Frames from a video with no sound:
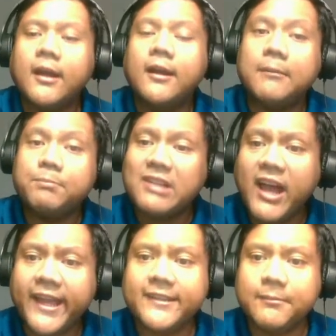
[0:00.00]

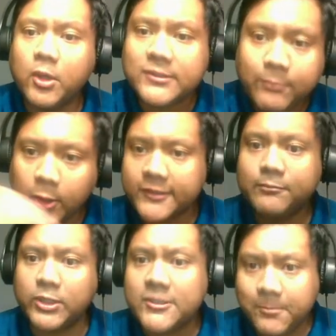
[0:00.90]
apply the most important
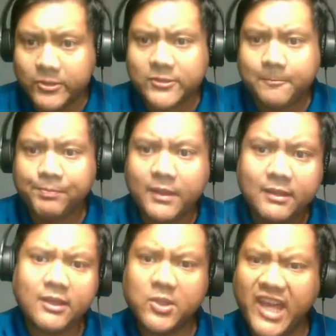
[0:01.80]
principles.
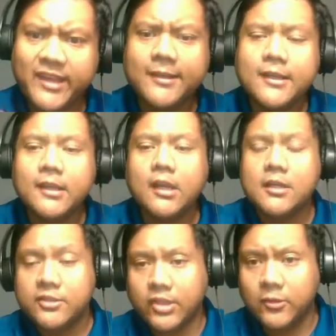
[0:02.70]
Okay?
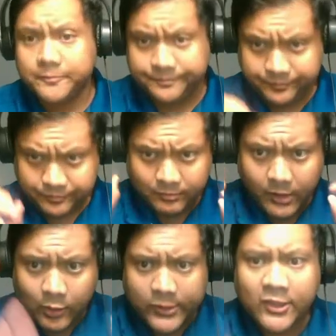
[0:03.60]
So,
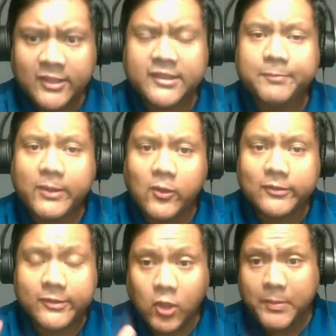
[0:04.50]
when you're at
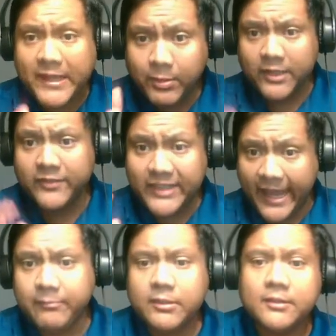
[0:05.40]
the opening part of the
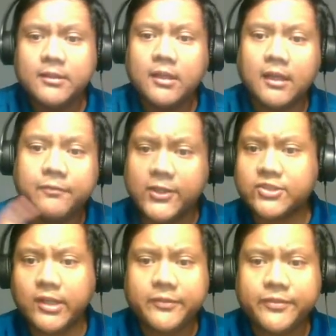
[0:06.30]
game,
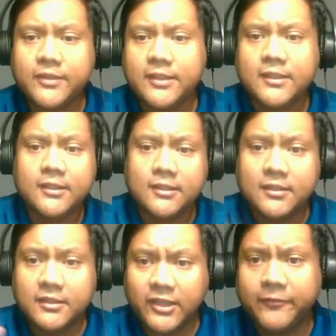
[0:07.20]
first off,
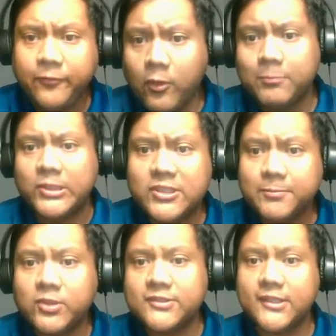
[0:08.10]
there are 4
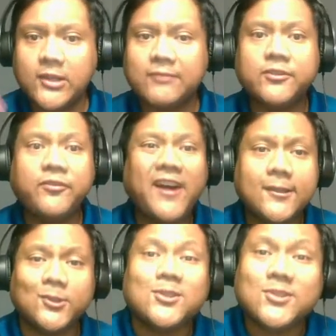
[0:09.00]
principles that you have to
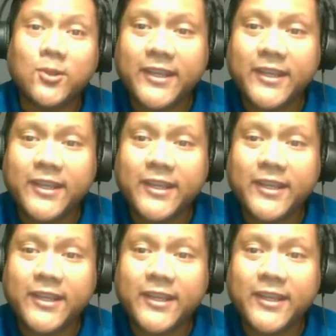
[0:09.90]
follow. So,